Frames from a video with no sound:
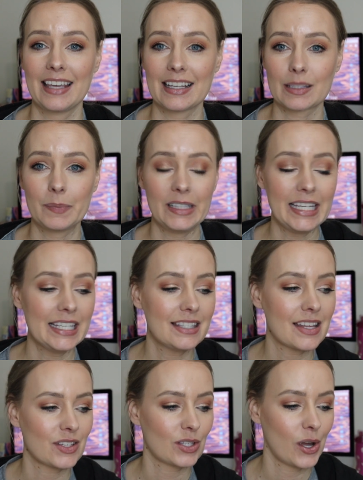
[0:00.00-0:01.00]
yes
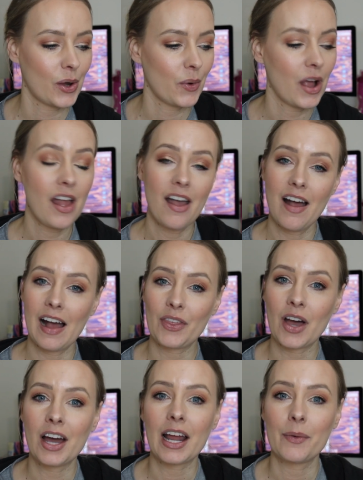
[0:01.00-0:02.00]
please, so I
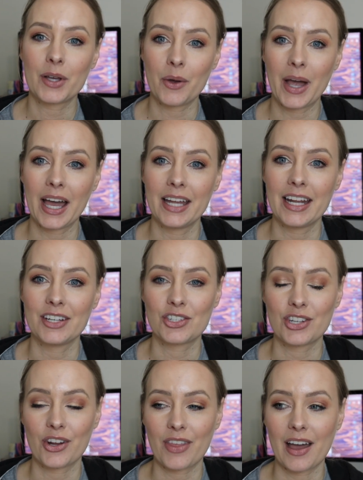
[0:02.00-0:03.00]
thought I would go ahead and
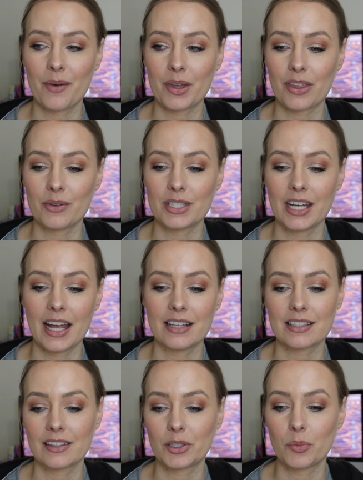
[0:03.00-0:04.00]
share that with you today.
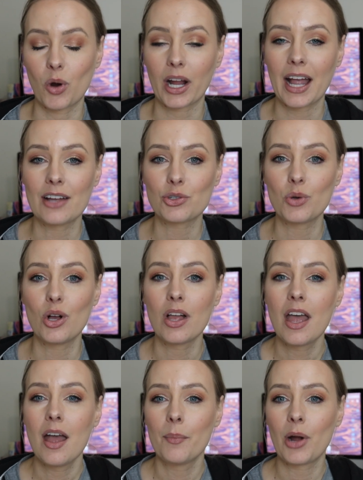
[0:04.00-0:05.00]
It's a little more casual,
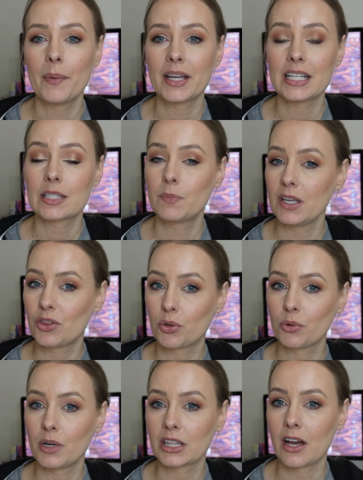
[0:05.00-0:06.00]
probably going to speed
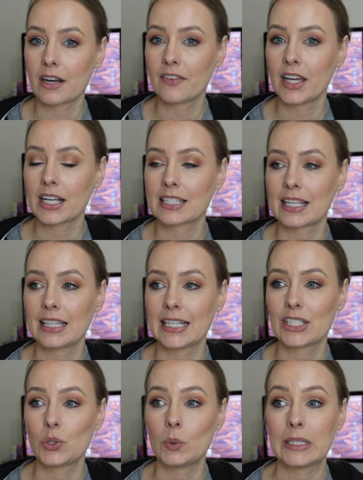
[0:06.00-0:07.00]
through a lot of it because I
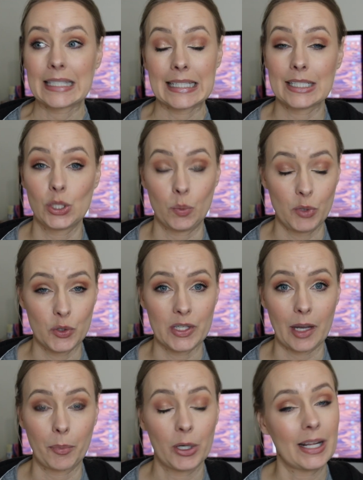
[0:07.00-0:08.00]
like to listen to
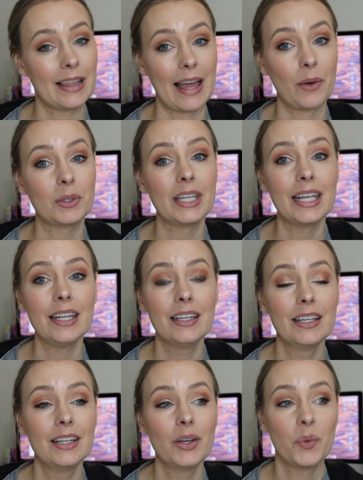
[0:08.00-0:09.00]
music pretty loudly
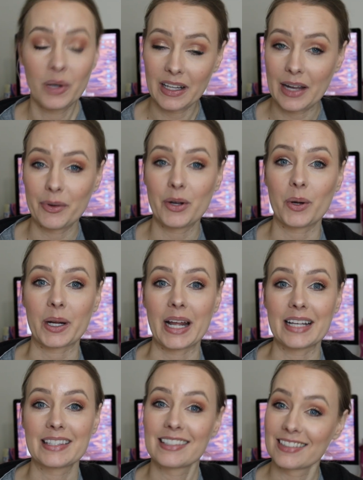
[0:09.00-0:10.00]
while I
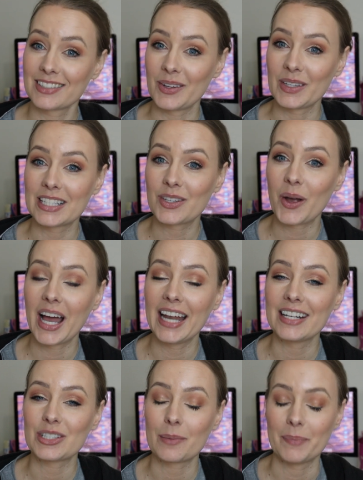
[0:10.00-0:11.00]
reorganize. So let's go
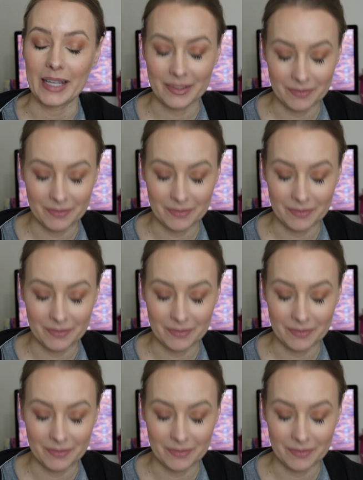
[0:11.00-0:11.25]
ahead and jump in.